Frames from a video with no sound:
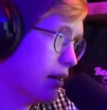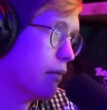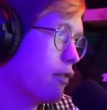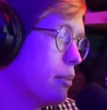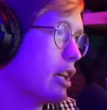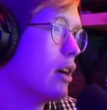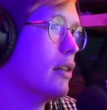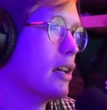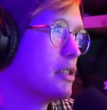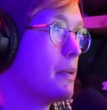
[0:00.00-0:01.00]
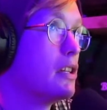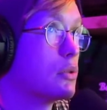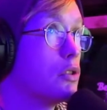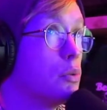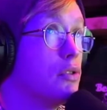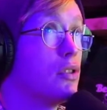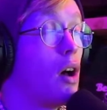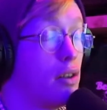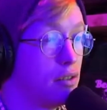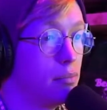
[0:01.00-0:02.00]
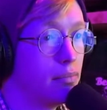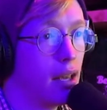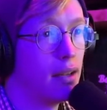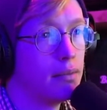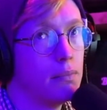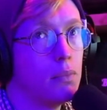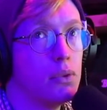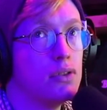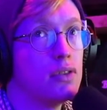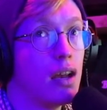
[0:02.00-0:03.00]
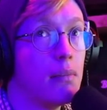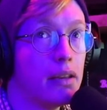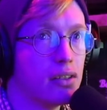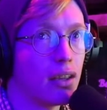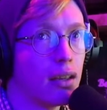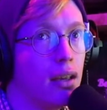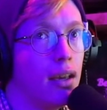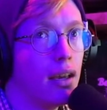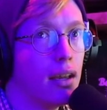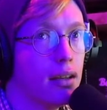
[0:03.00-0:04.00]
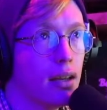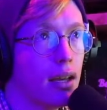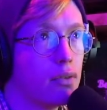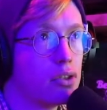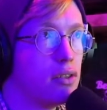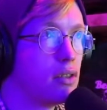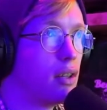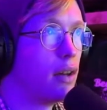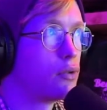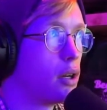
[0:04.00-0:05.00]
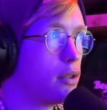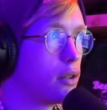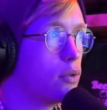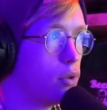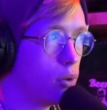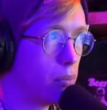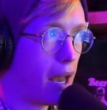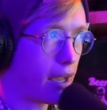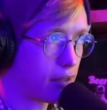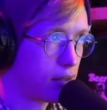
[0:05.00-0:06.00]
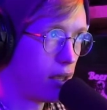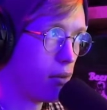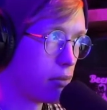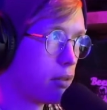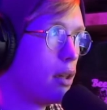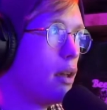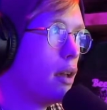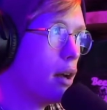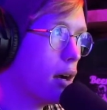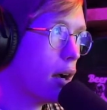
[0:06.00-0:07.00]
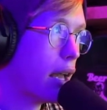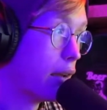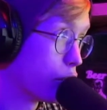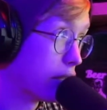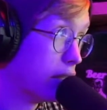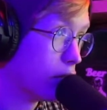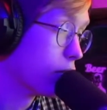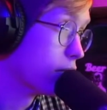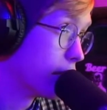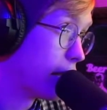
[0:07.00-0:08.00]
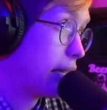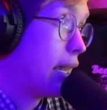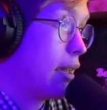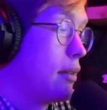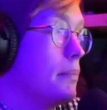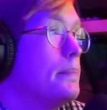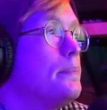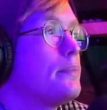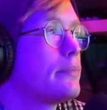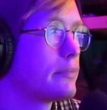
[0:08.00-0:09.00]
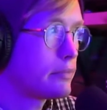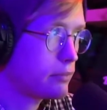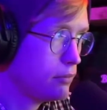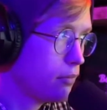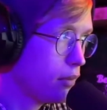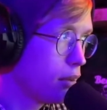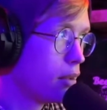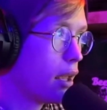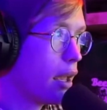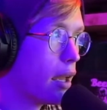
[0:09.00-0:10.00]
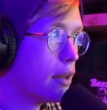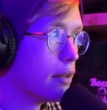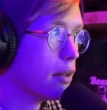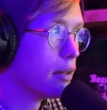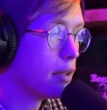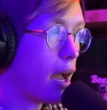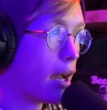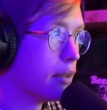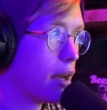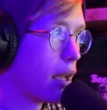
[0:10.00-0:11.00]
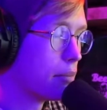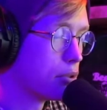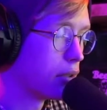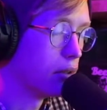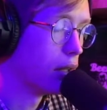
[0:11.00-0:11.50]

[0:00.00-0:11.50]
from the online space, which was awesome. That was amazing. And ever since then, I've tried to go to PAX South every year that I can. And yeah, I absolutely